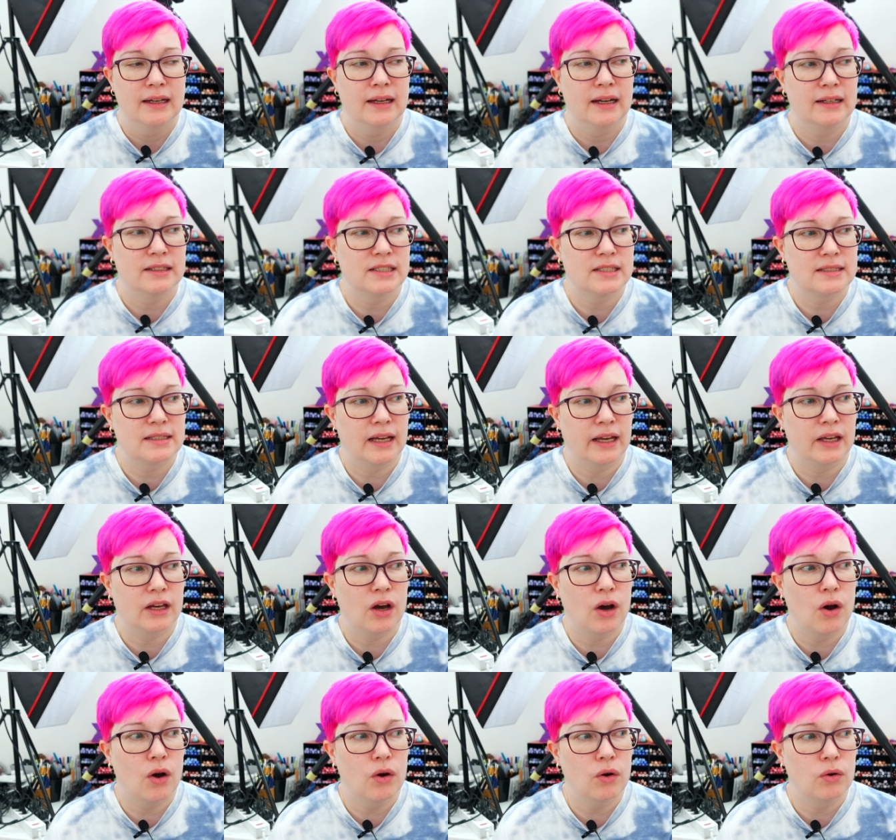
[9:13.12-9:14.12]
And she's like,
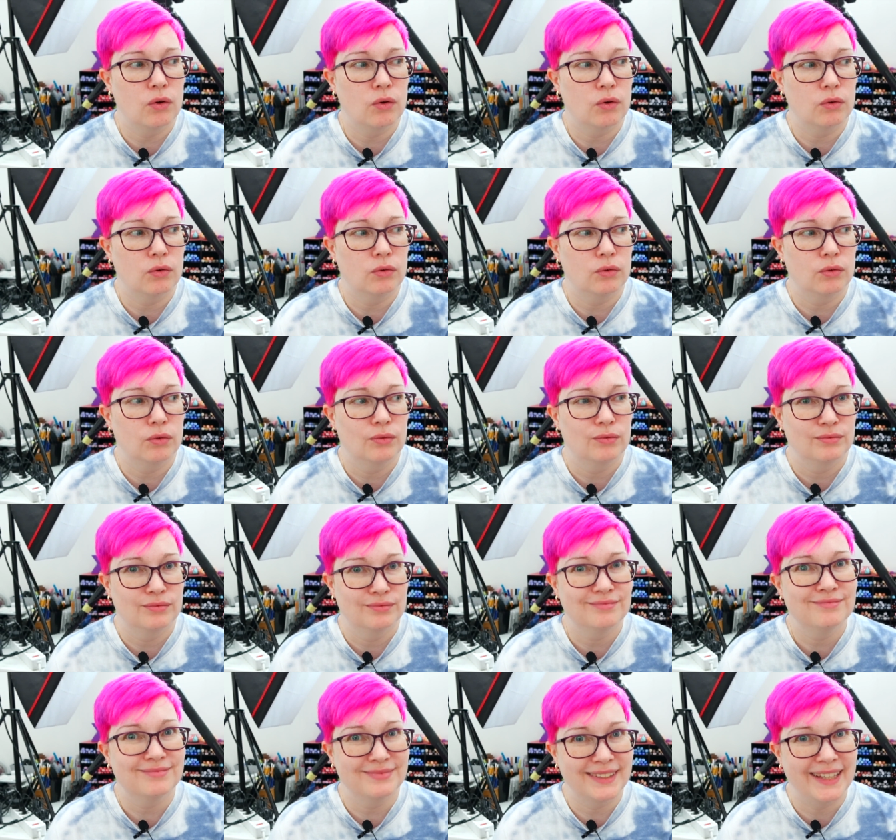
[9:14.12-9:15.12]
oh,
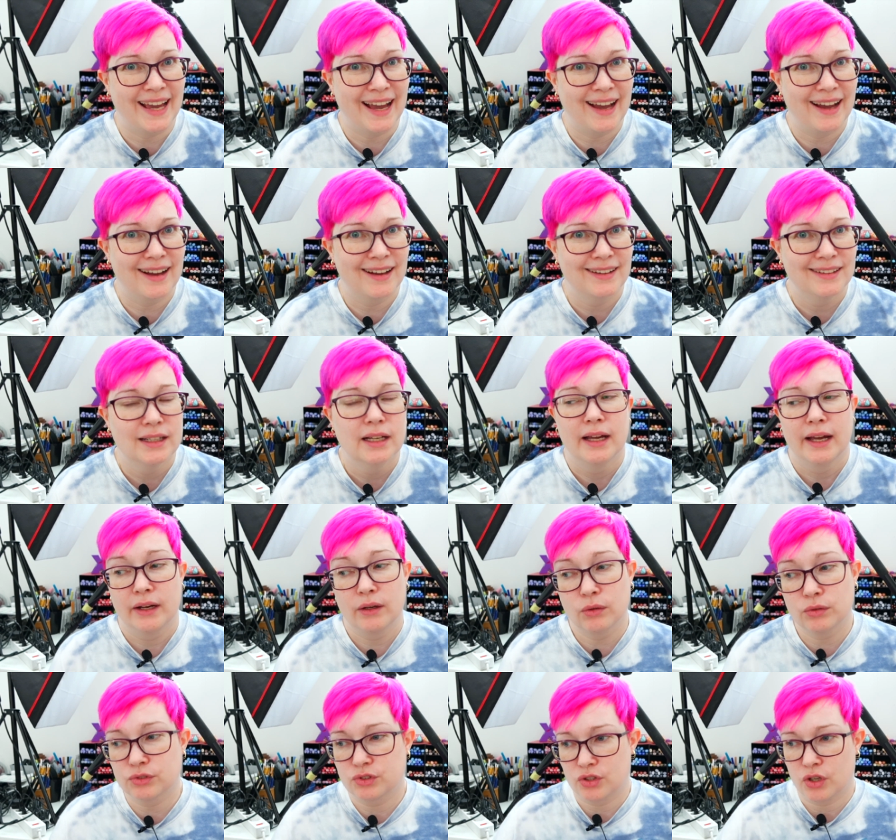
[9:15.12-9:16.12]
yeah. And
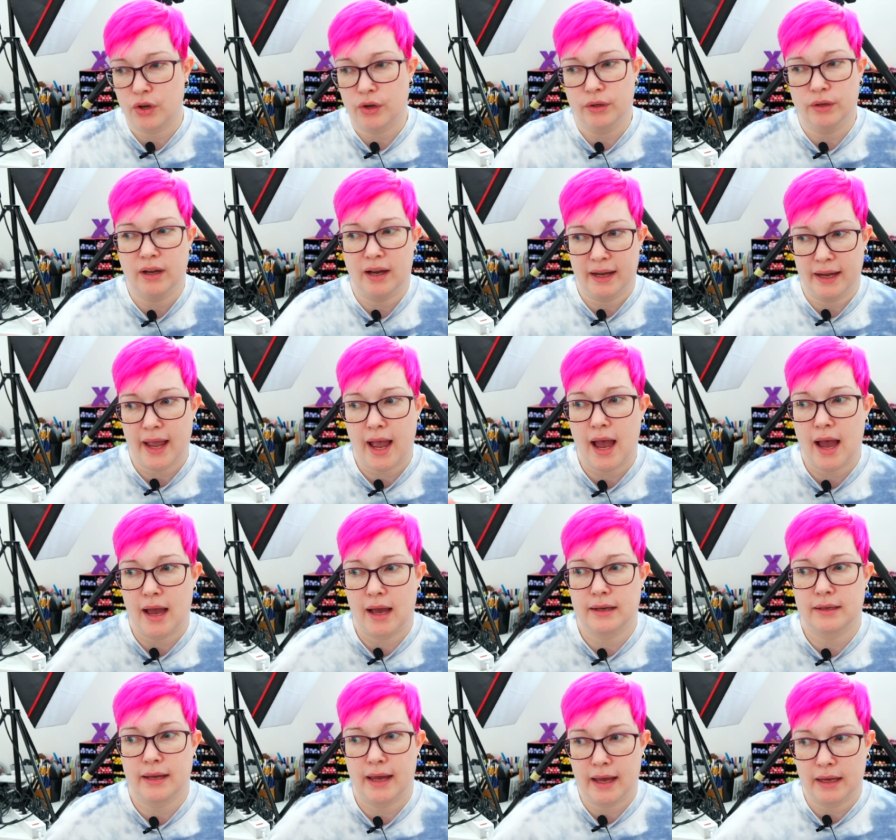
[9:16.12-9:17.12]
also, I
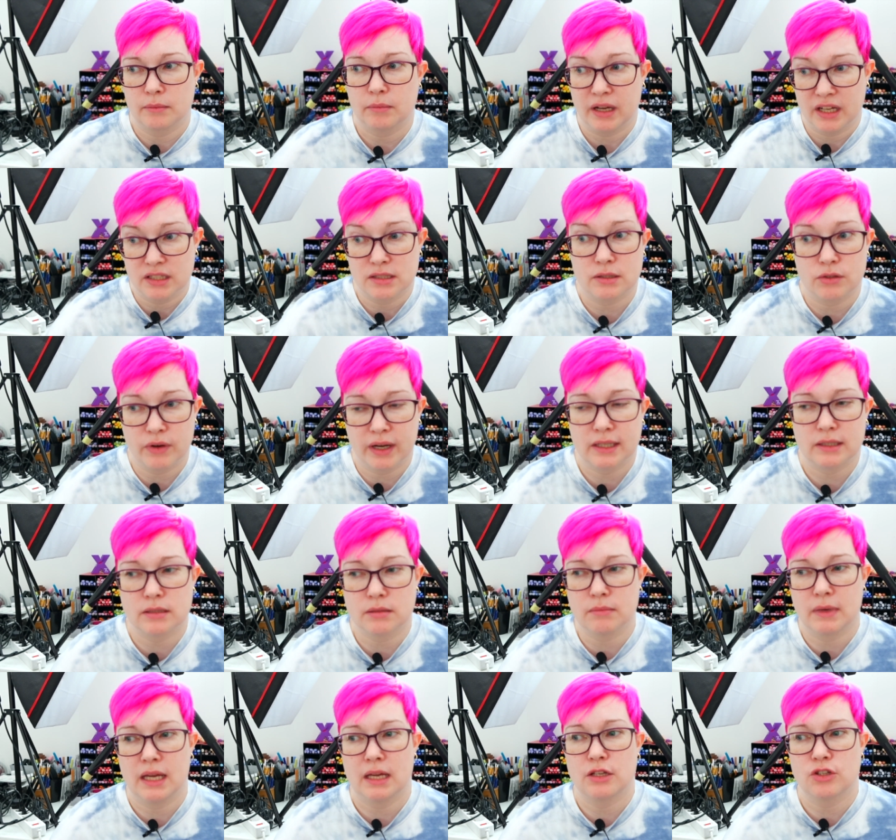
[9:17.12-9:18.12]
had had my
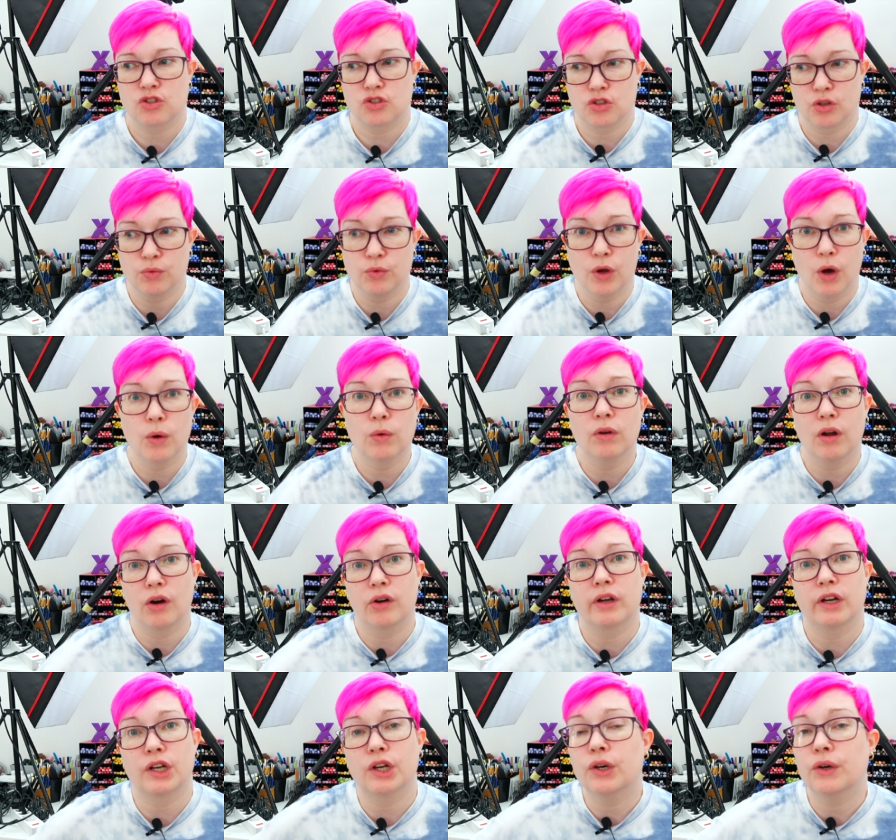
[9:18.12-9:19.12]
hysterectomy, so no
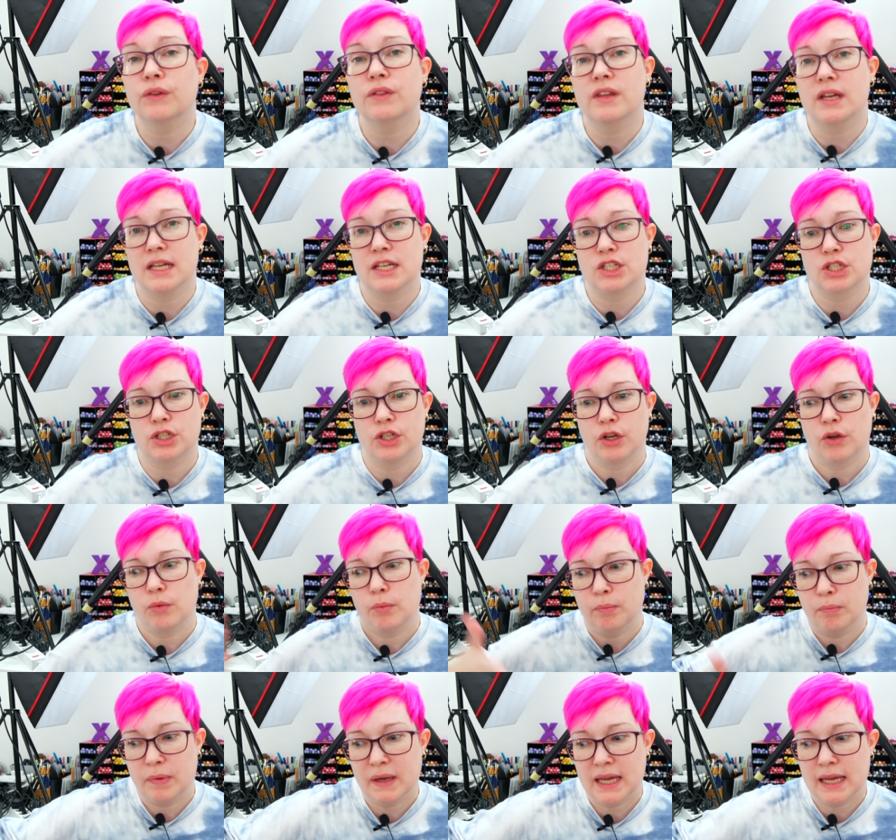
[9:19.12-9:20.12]
longer could the
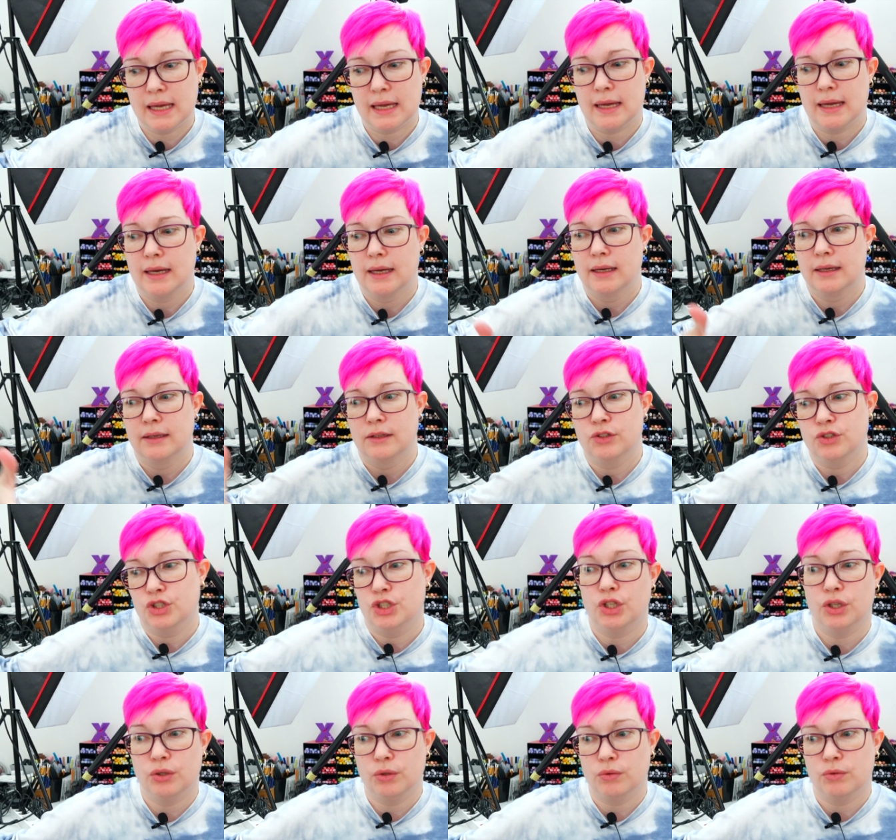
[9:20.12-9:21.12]
issue be
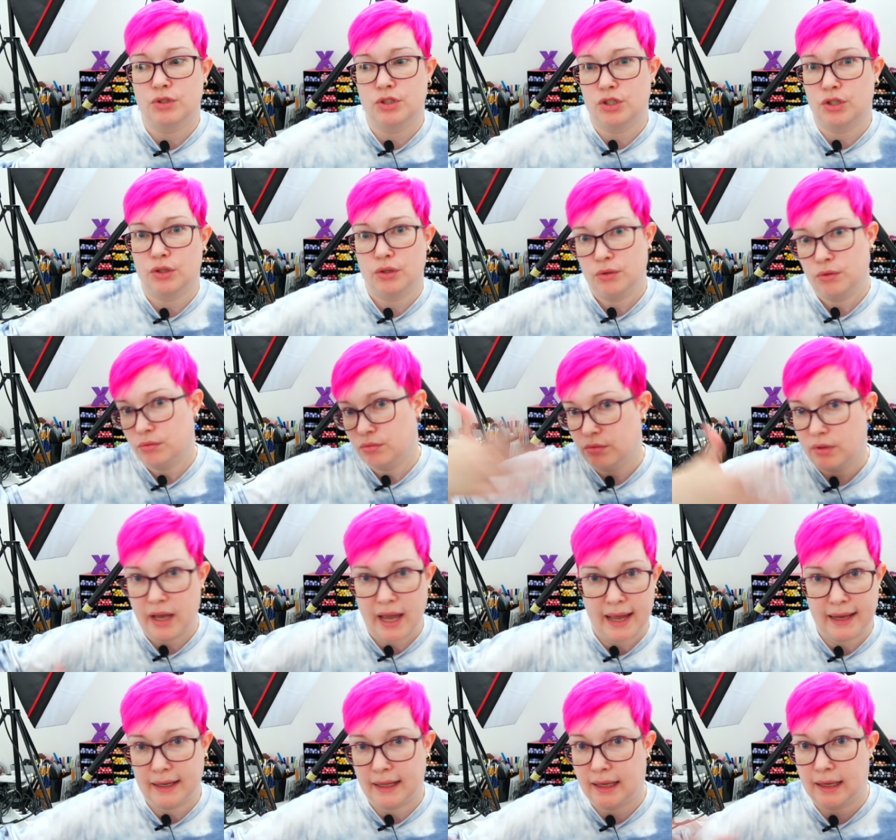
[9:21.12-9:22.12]
due to
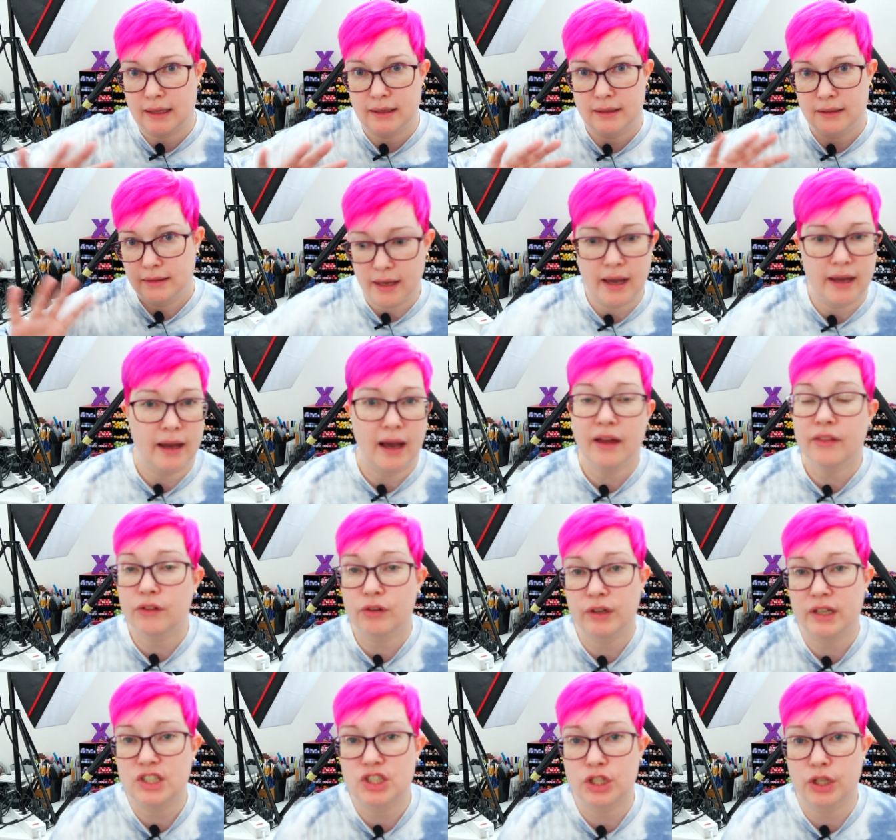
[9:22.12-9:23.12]
any
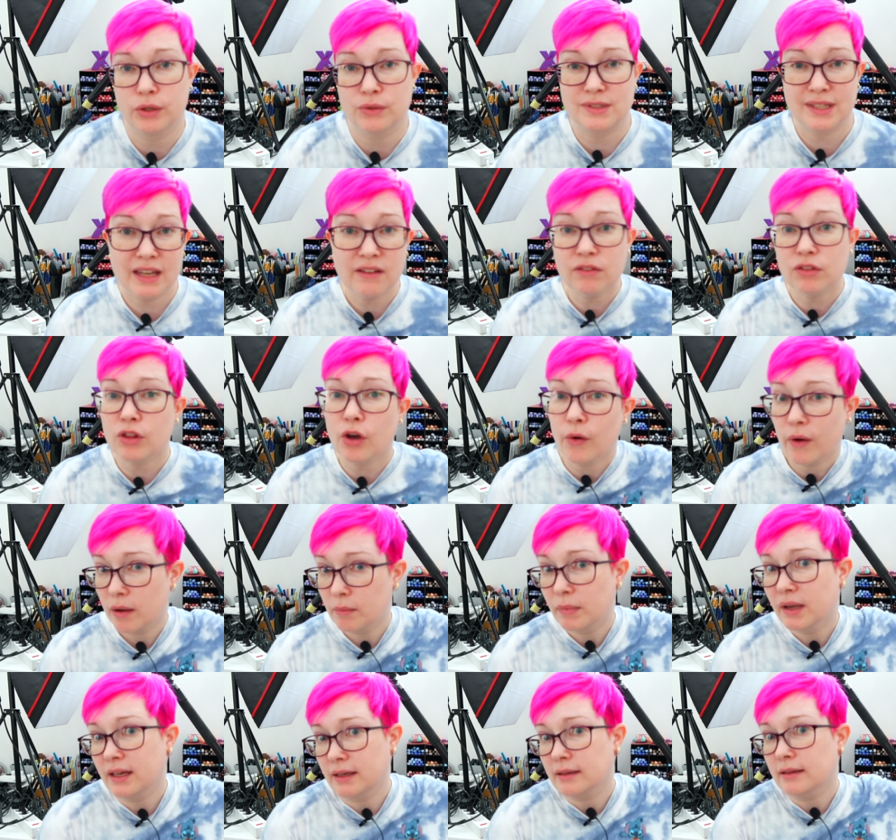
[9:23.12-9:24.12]
other issues, even though
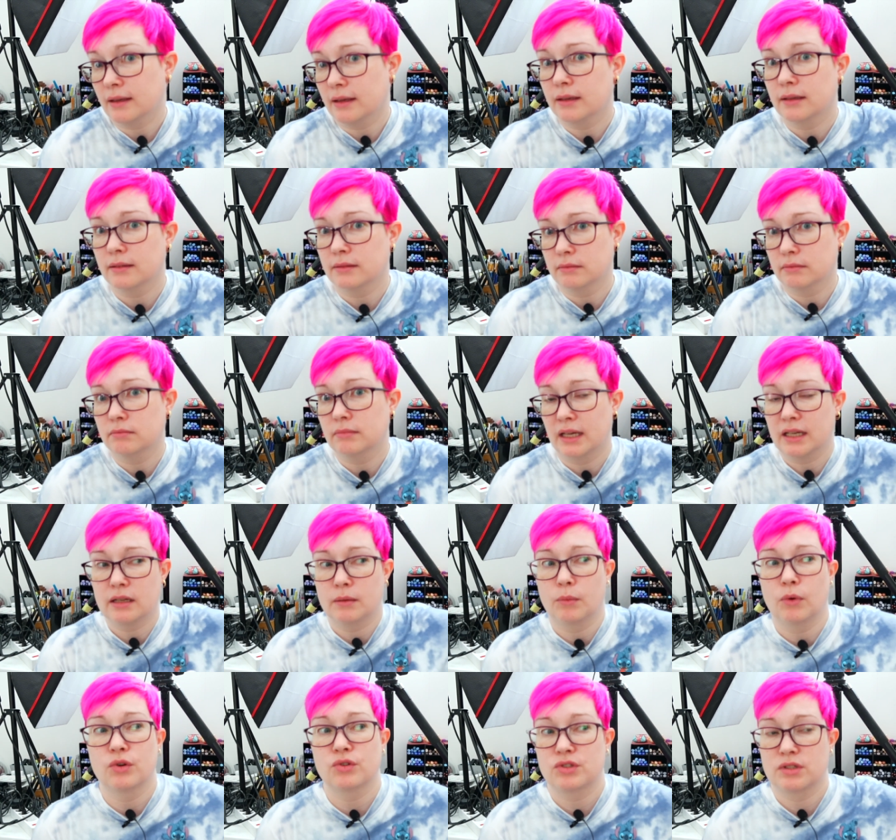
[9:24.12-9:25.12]
I've been in
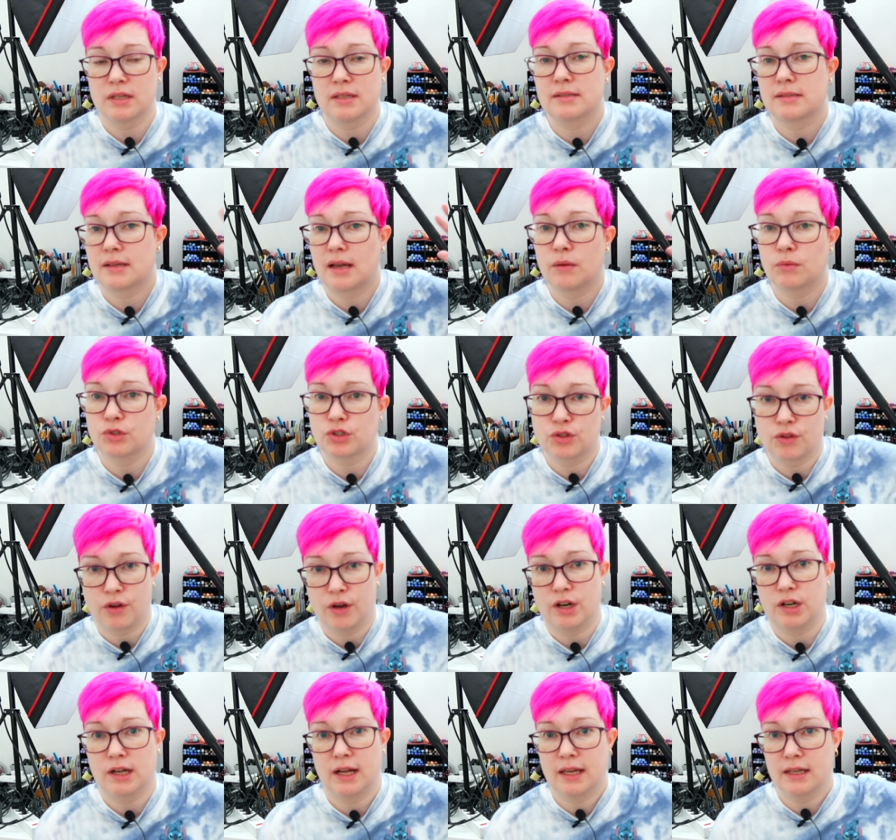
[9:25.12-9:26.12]
menopause since I was
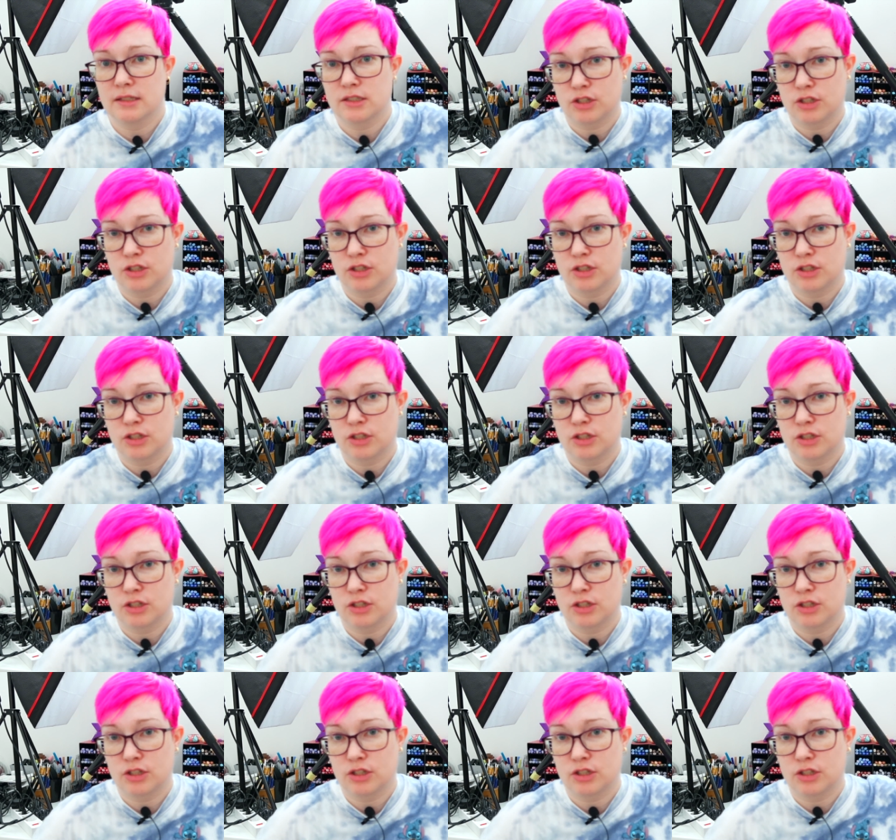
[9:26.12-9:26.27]
30.